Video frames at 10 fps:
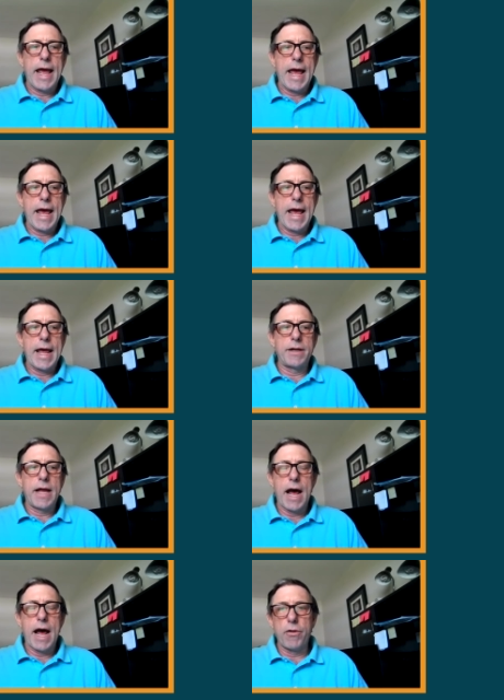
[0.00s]
and
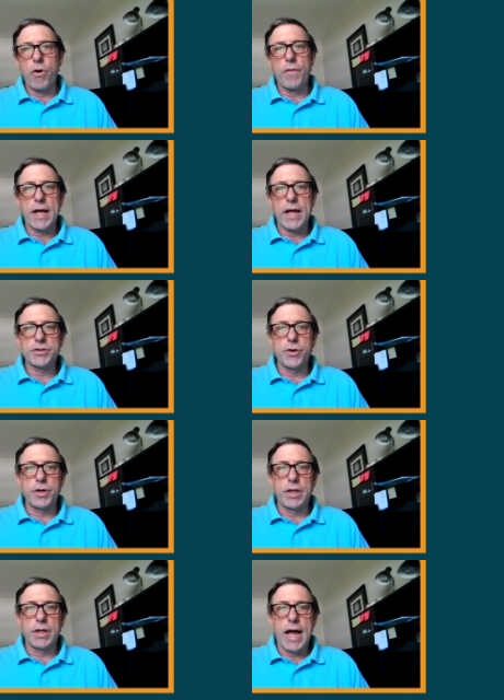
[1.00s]
how long that's
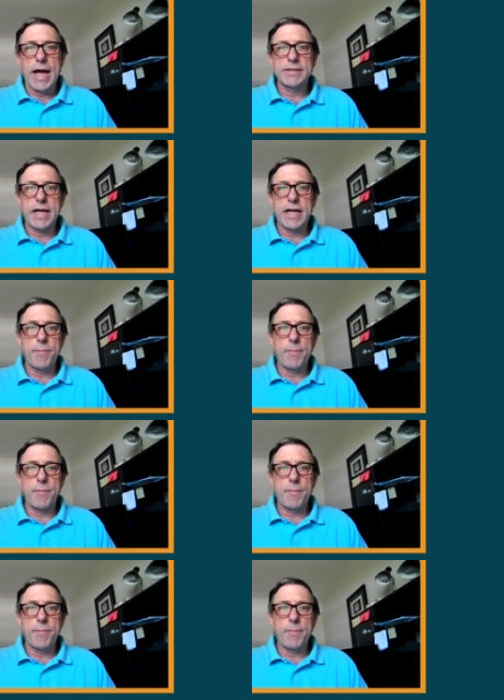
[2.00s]
going to last